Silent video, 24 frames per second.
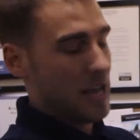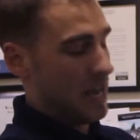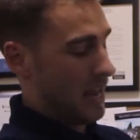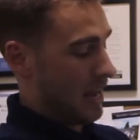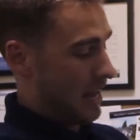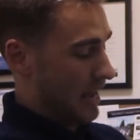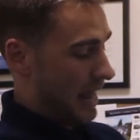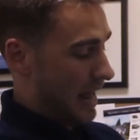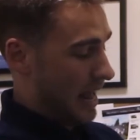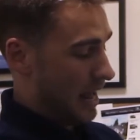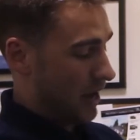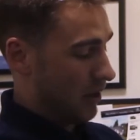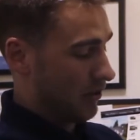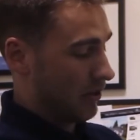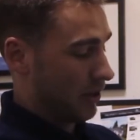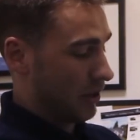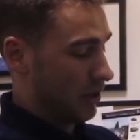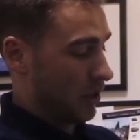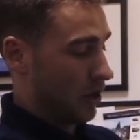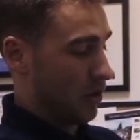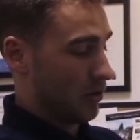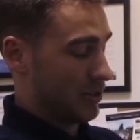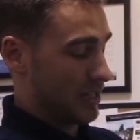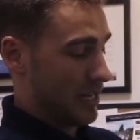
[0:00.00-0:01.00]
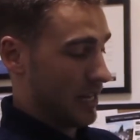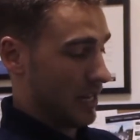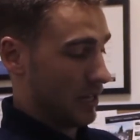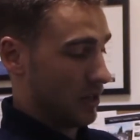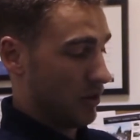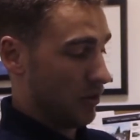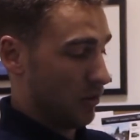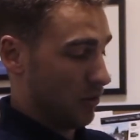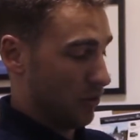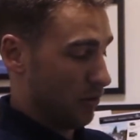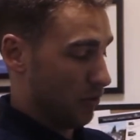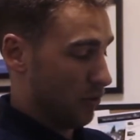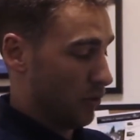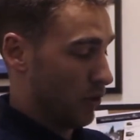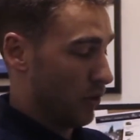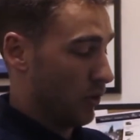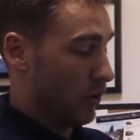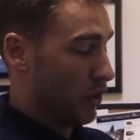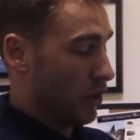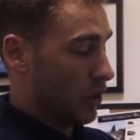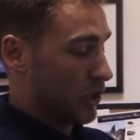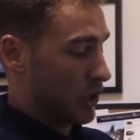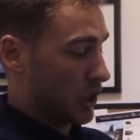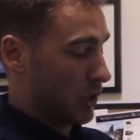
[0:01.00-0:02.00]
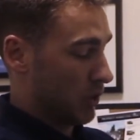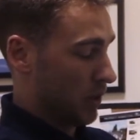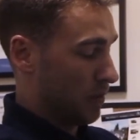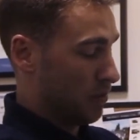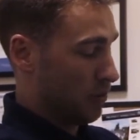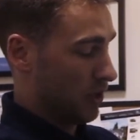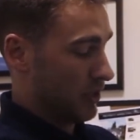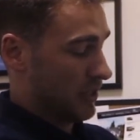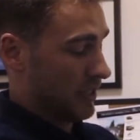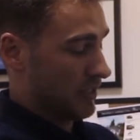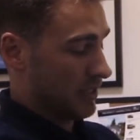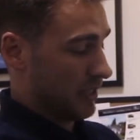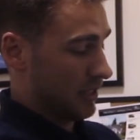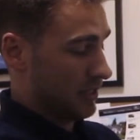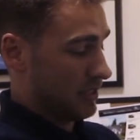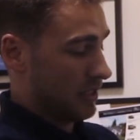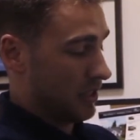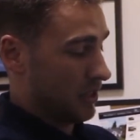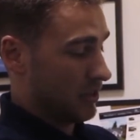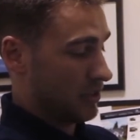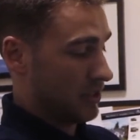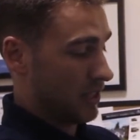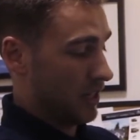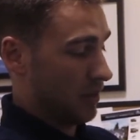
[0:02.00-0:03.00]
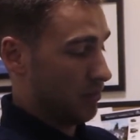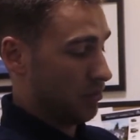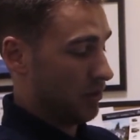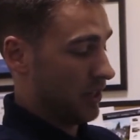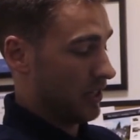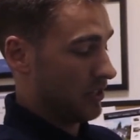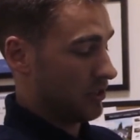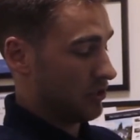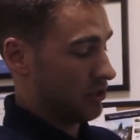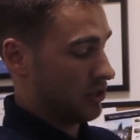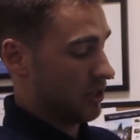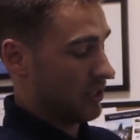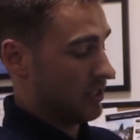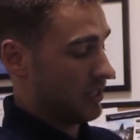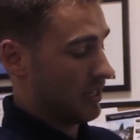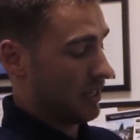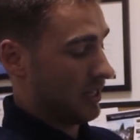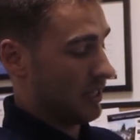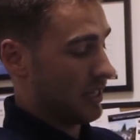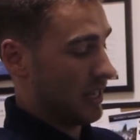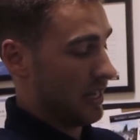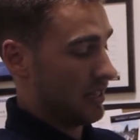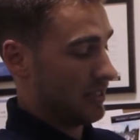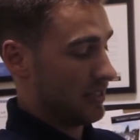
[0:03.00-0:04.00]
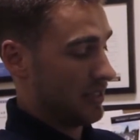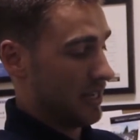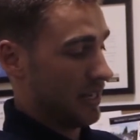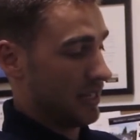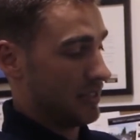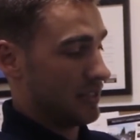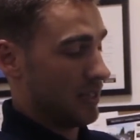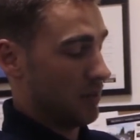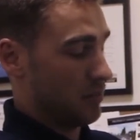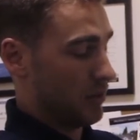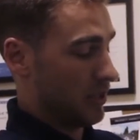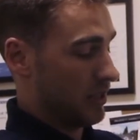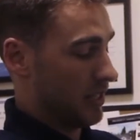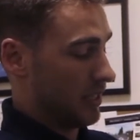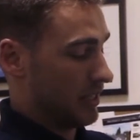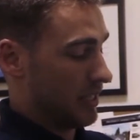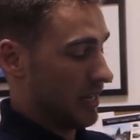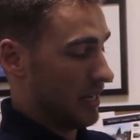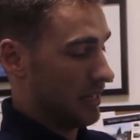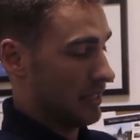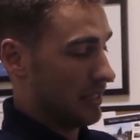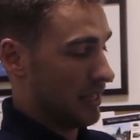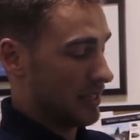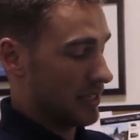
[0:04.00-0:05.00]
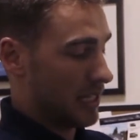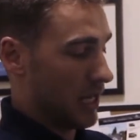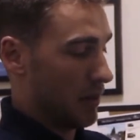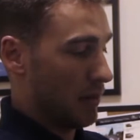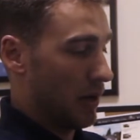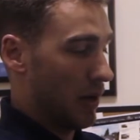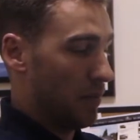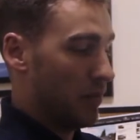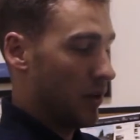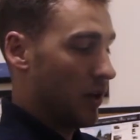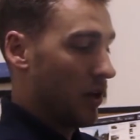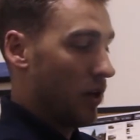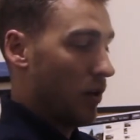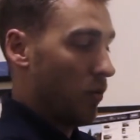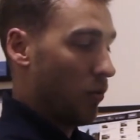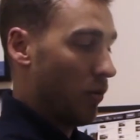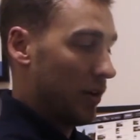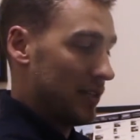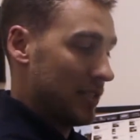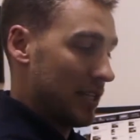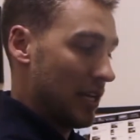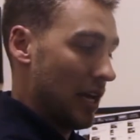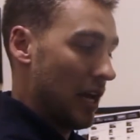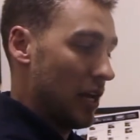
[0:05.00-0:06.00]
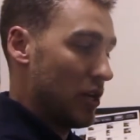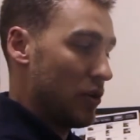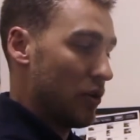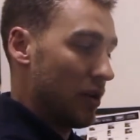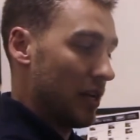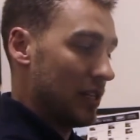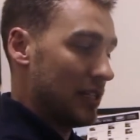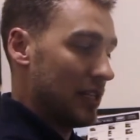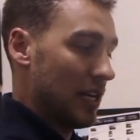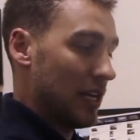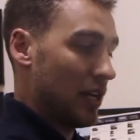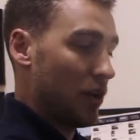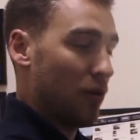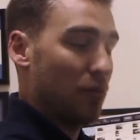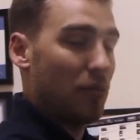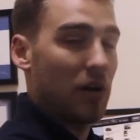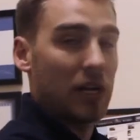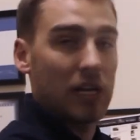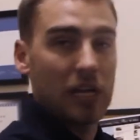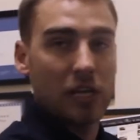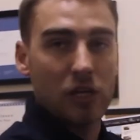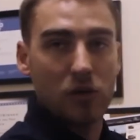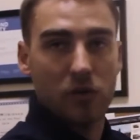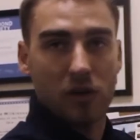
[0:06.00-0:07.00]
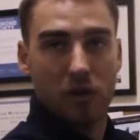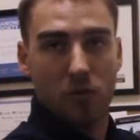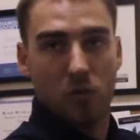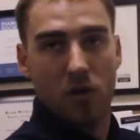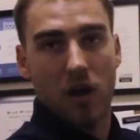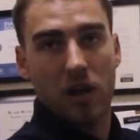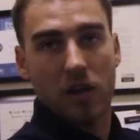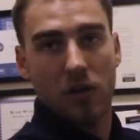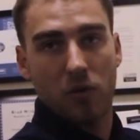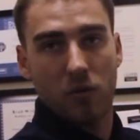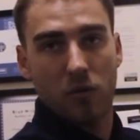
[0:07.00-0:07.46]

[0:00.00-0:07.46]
and now the loan can't go through. So we put this contingency in place just in case something like that does come up. Once again, you can take your money and you can walk